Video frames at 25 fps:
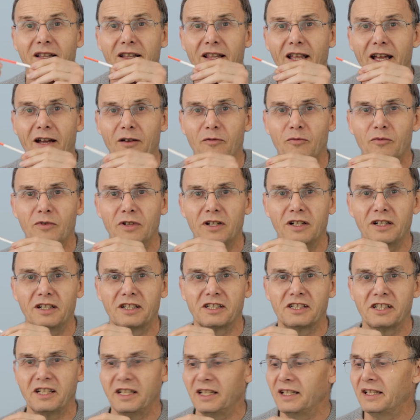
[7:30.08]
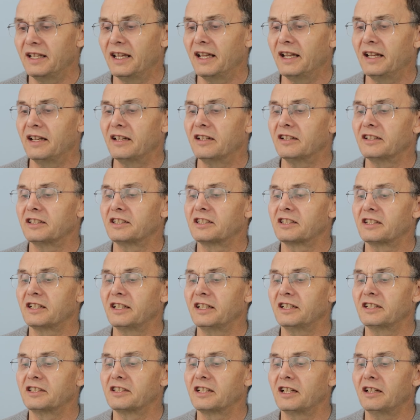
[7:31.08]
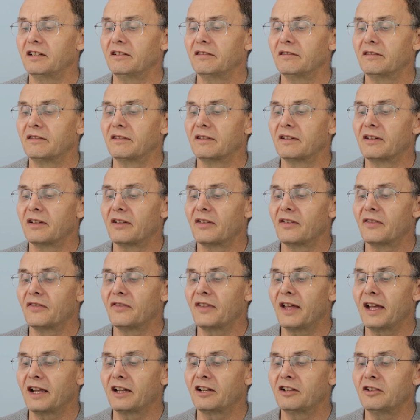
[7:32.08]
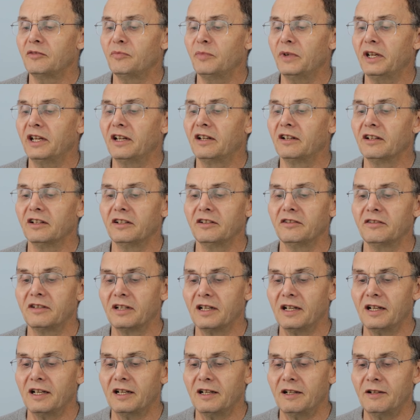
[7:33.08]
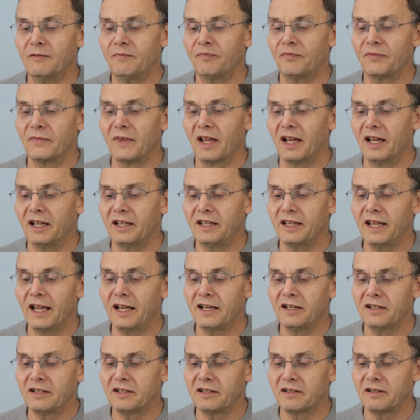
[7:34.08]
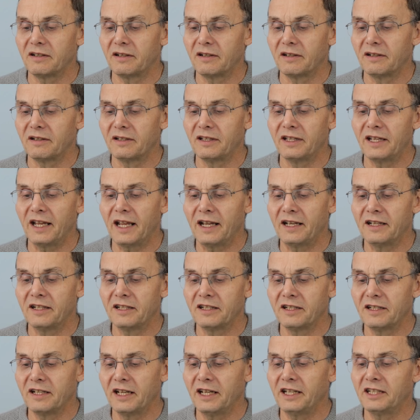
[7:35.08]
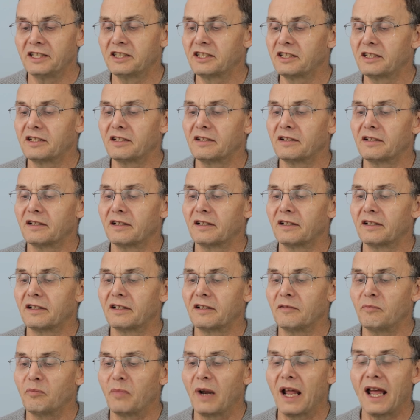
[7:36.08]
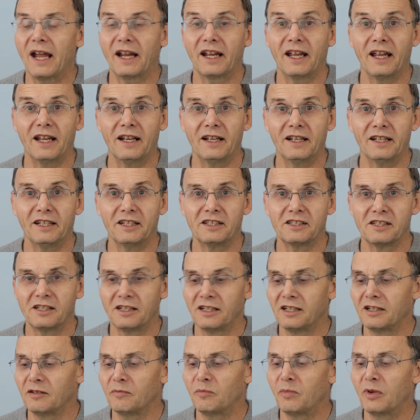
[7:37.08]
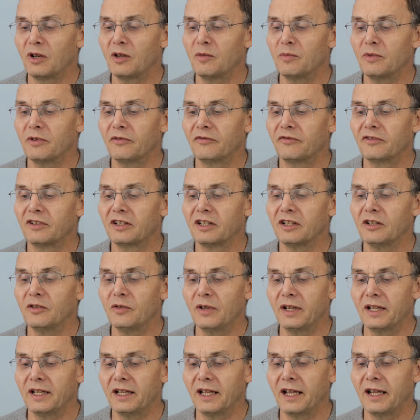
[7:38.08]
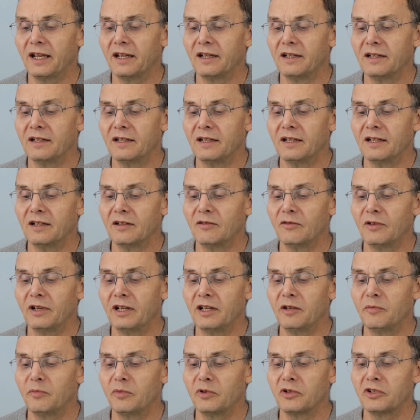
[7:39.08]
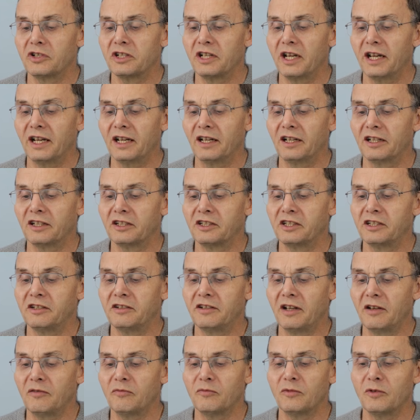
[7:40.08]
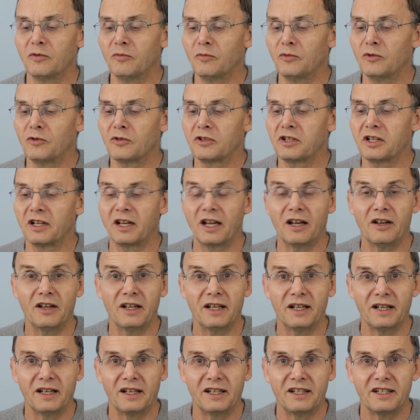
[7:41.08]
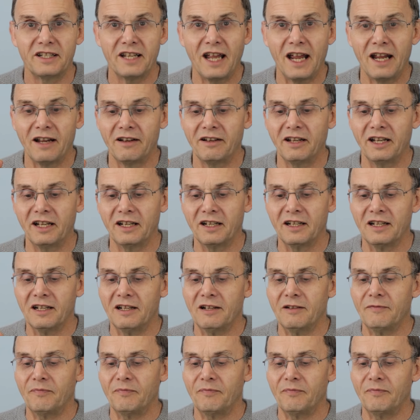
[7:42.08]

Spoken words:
that works in there nicely. So that could be glued. And the end needs, the black end needs a little blob of glue in there when you push it in, because you don't want water going down in